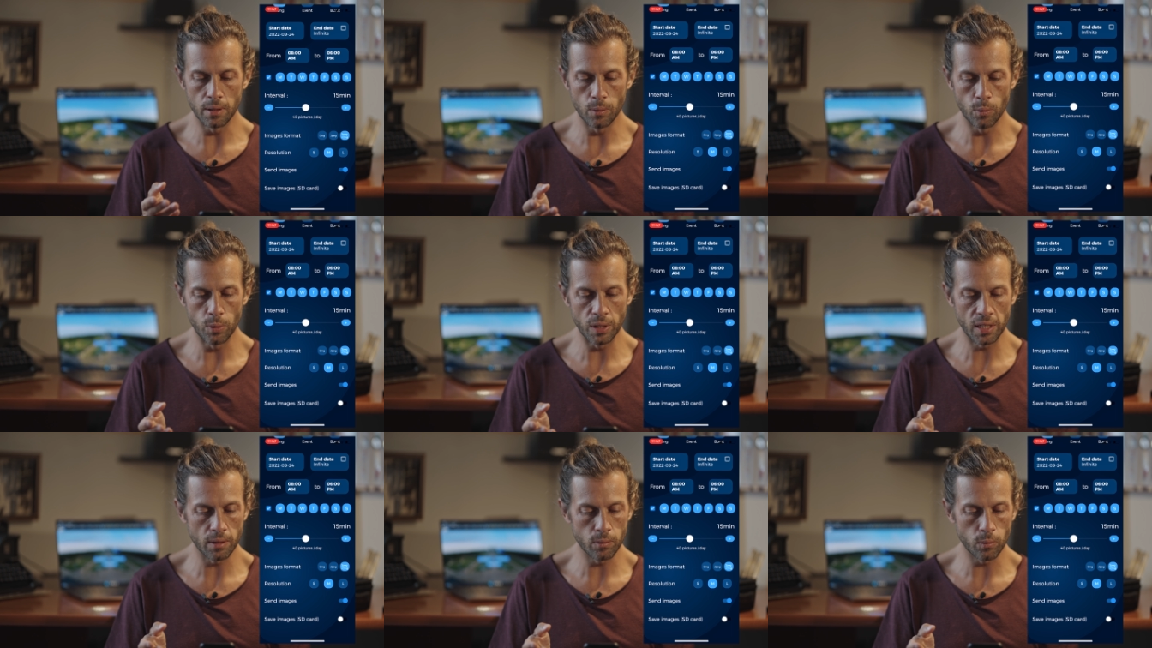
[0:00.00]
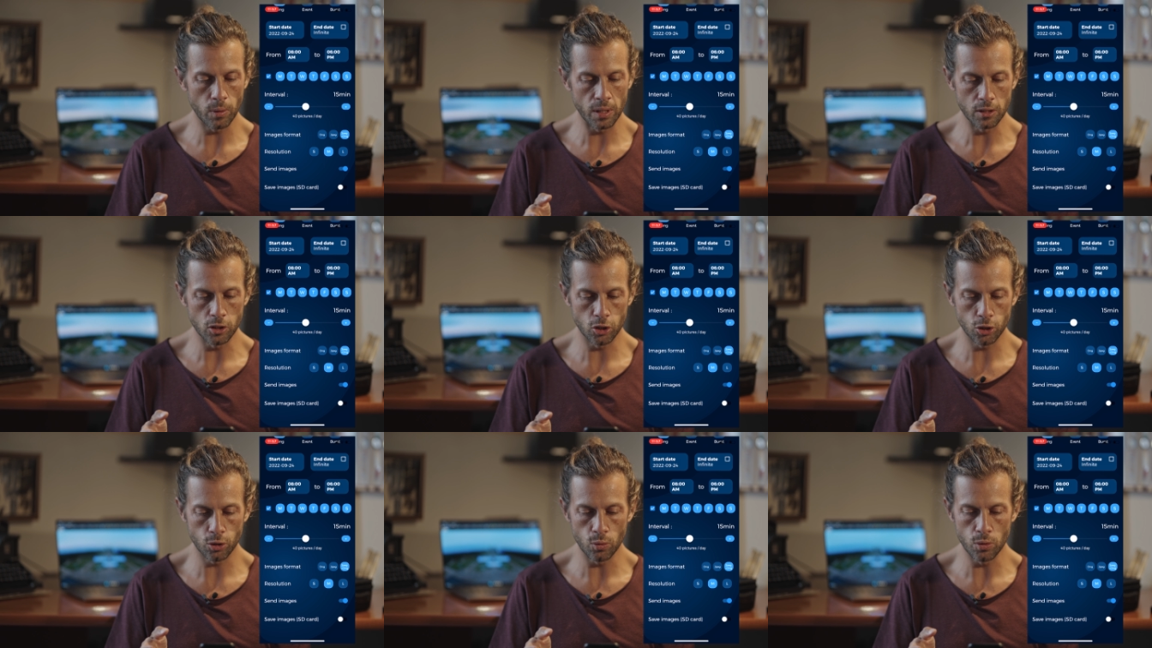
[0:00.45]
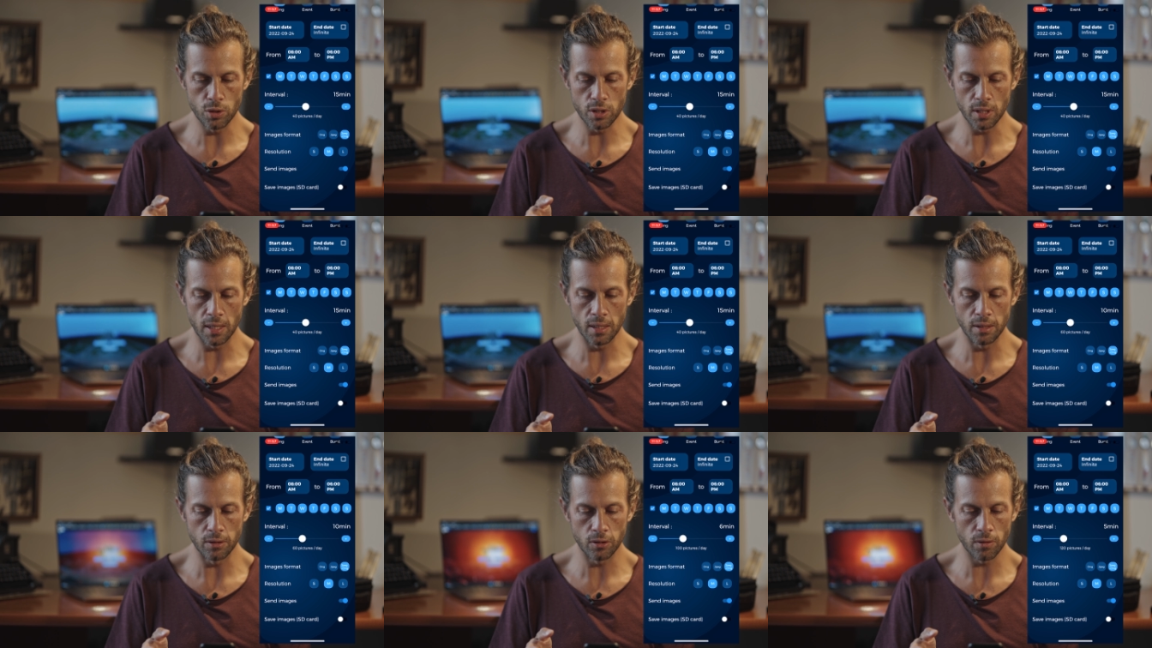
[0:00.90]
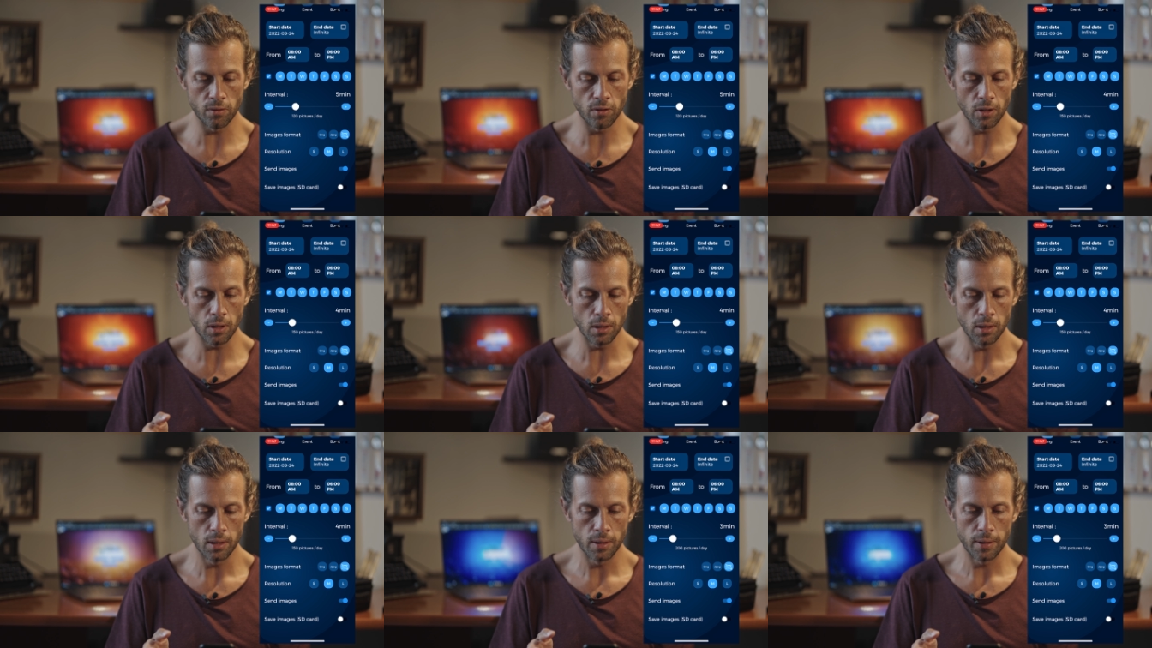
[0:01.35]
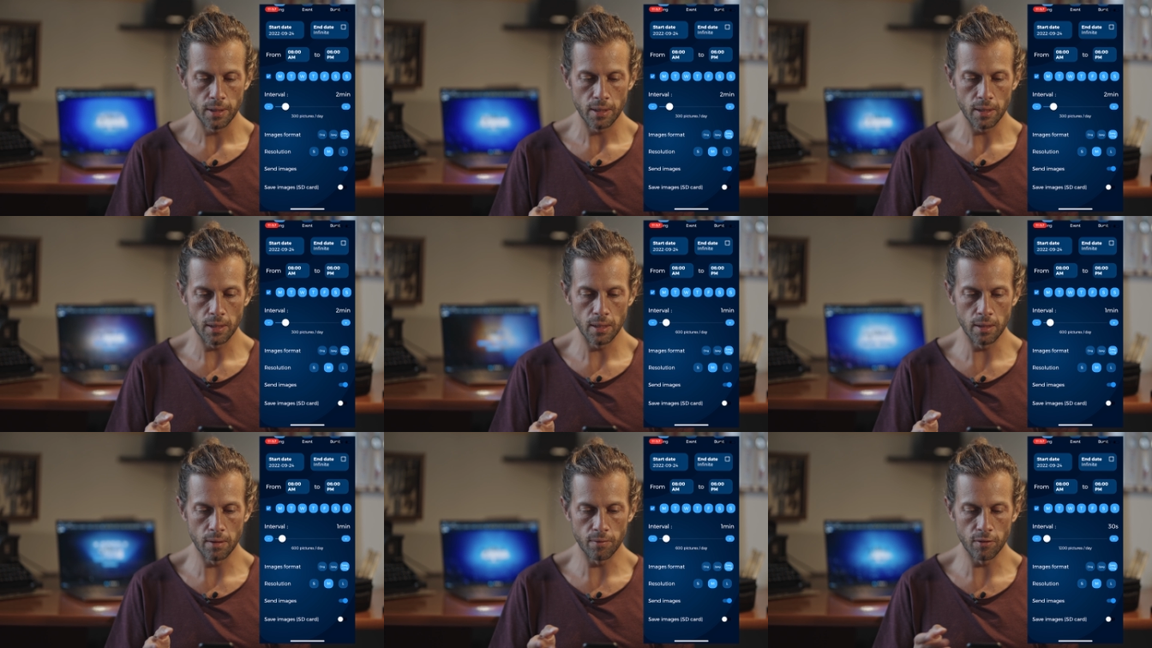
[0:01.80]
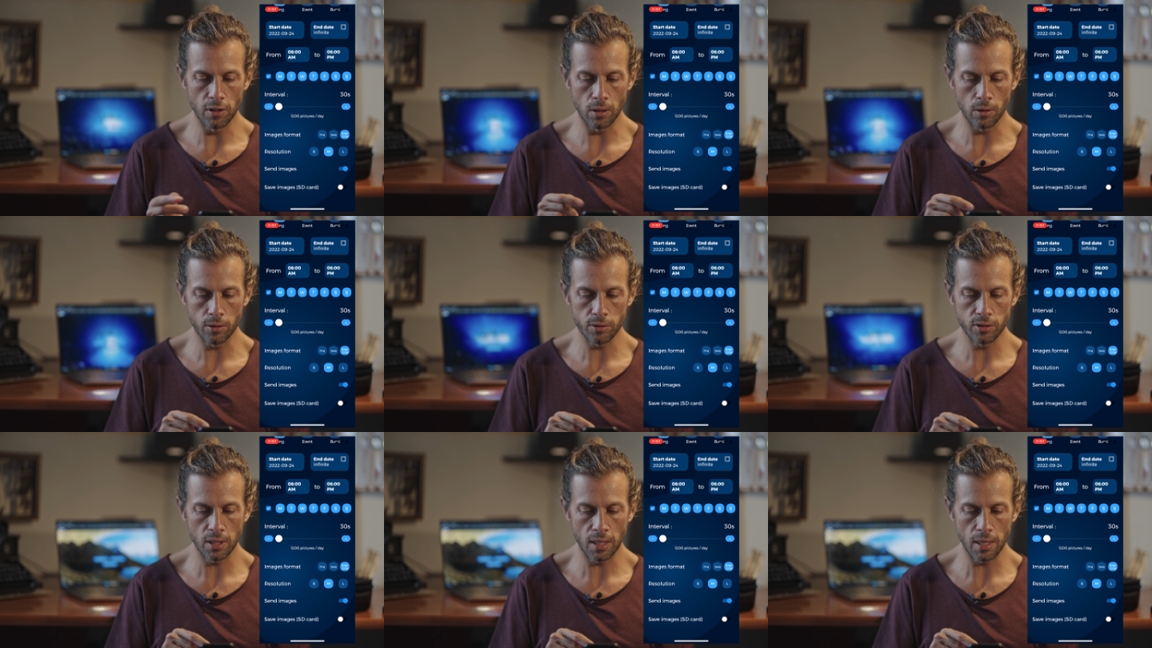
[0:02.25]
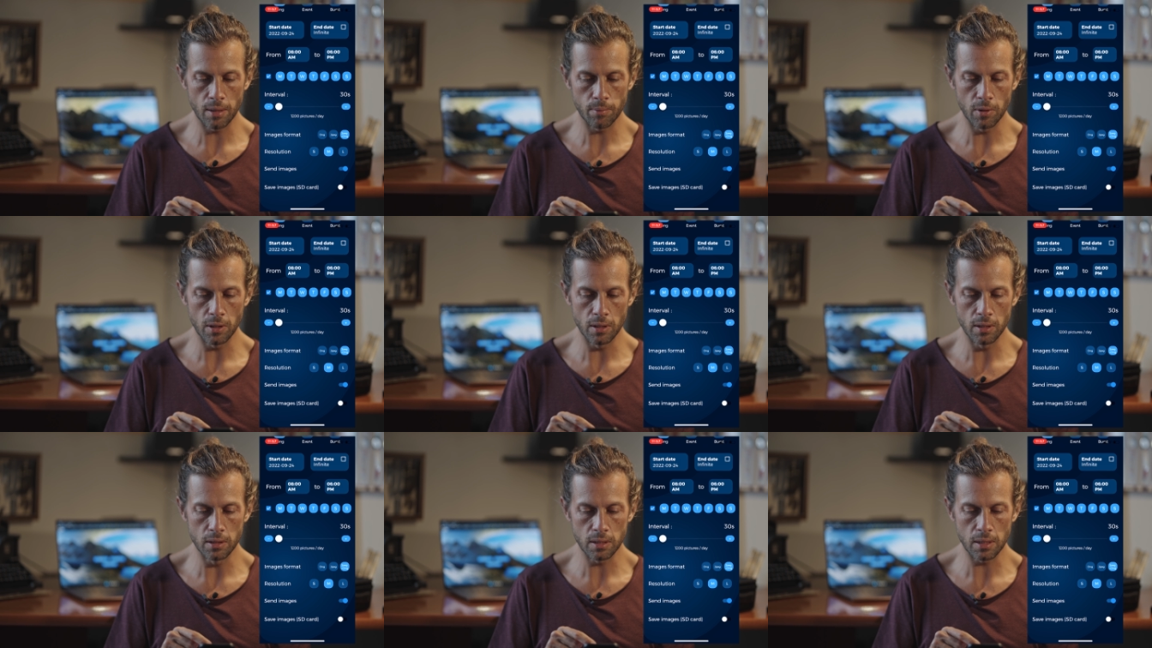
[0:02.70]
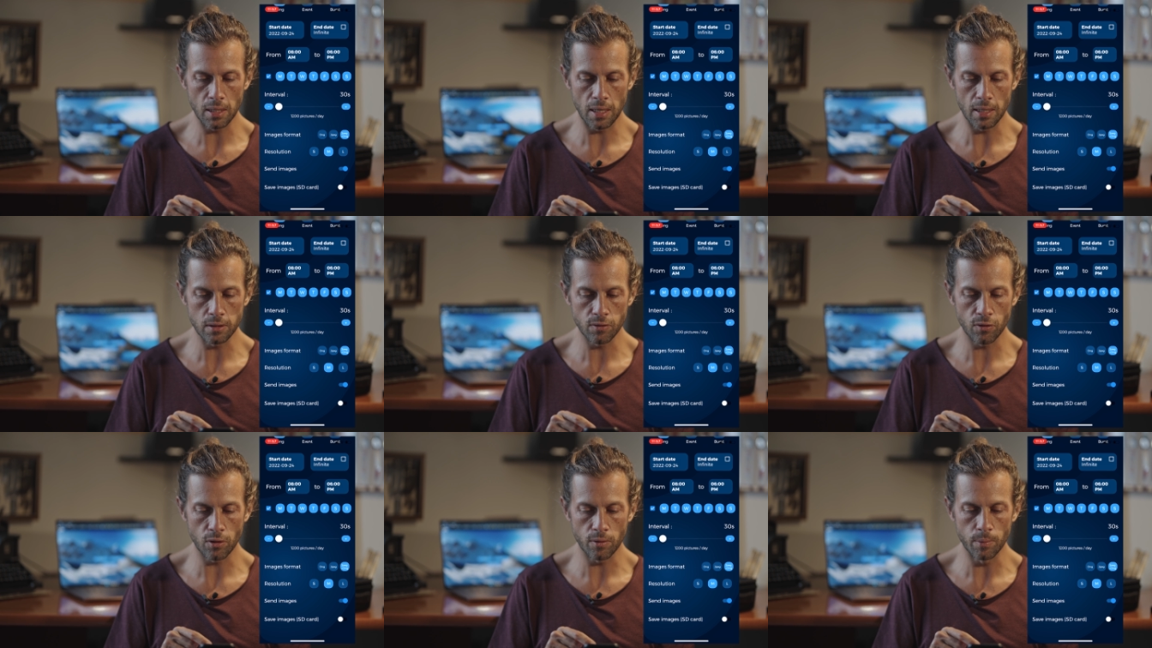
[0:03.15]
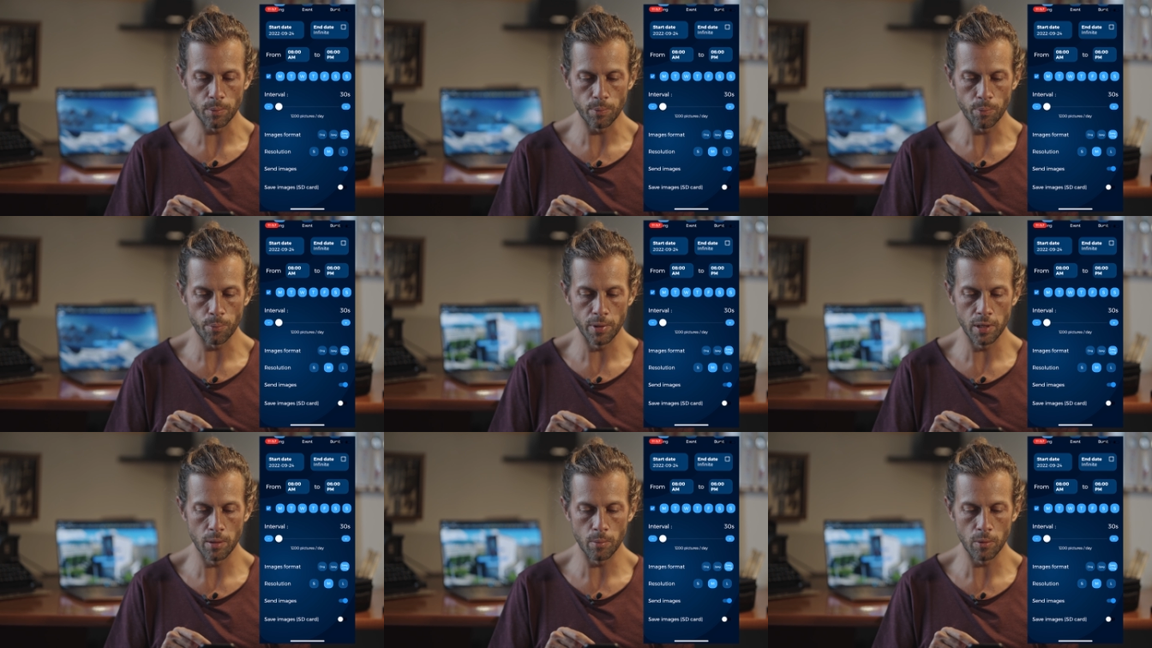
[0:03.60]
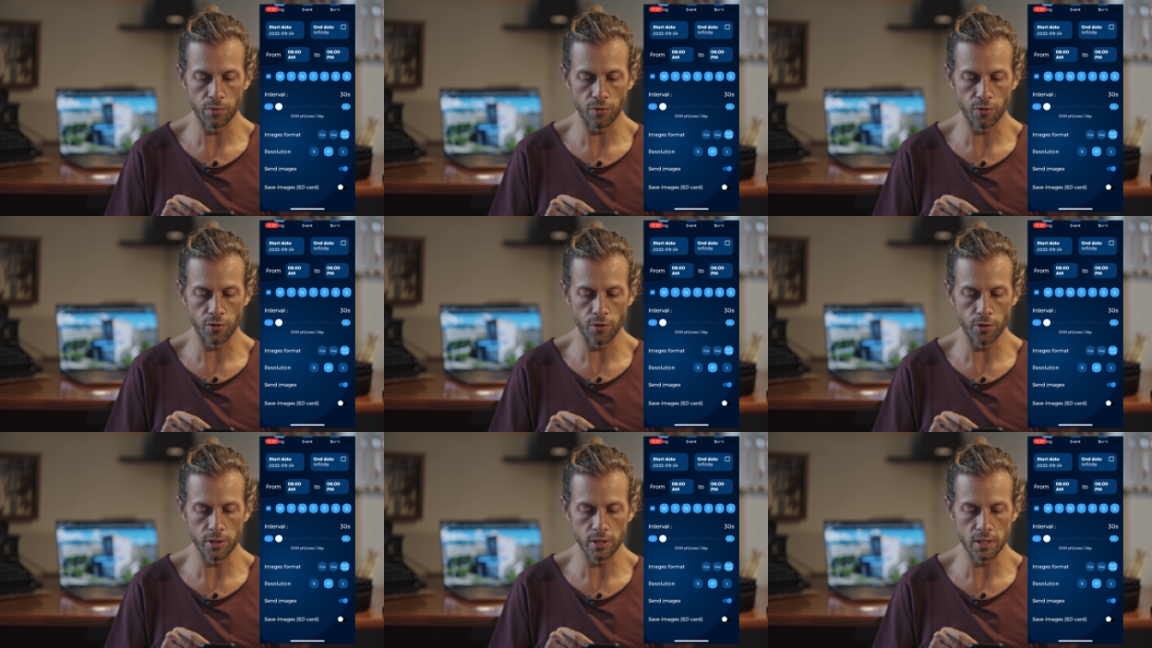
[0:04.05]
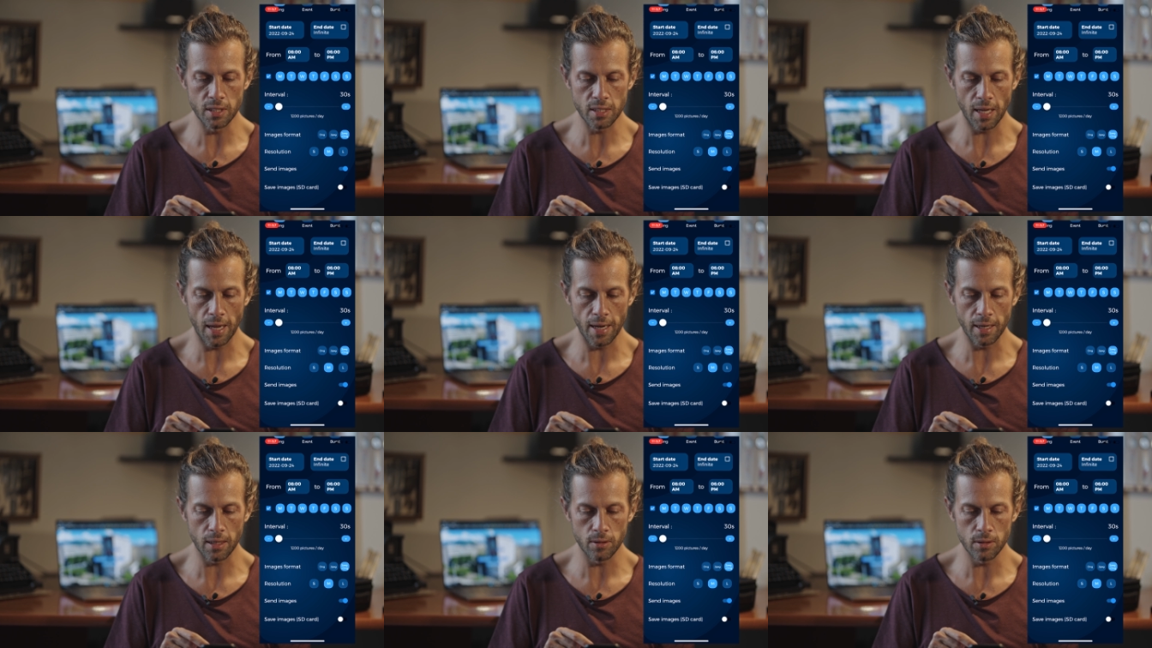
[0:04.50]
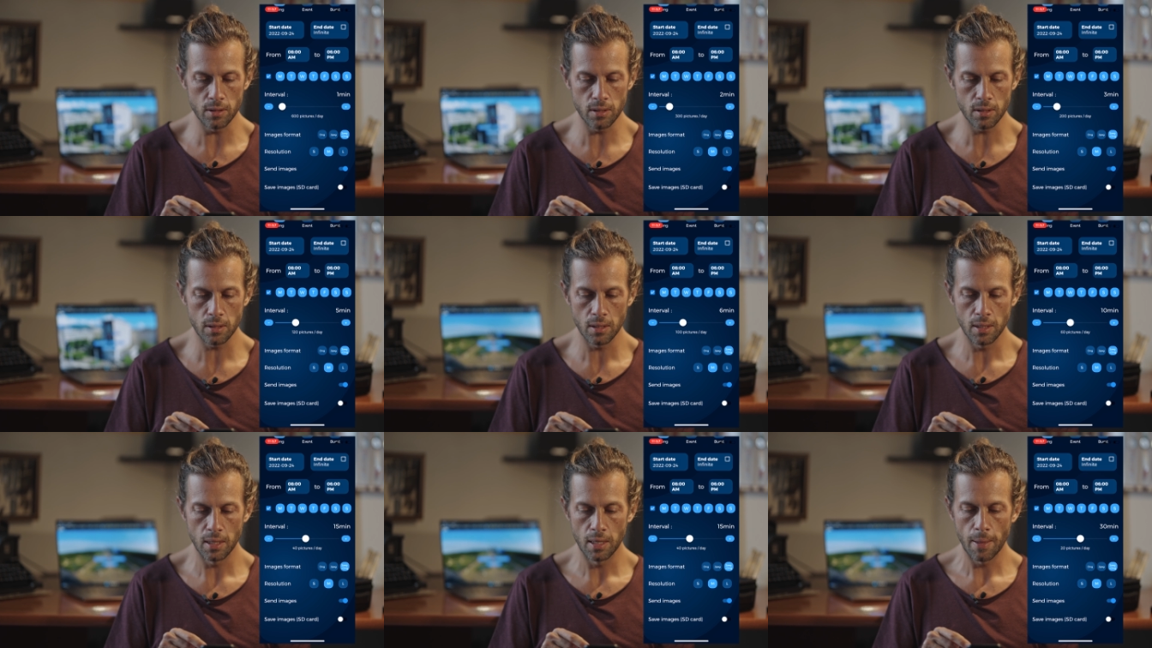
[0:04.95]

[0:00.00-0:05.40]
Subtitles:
We can then choose an interval. In the long term, it starts from minimum 30 seconds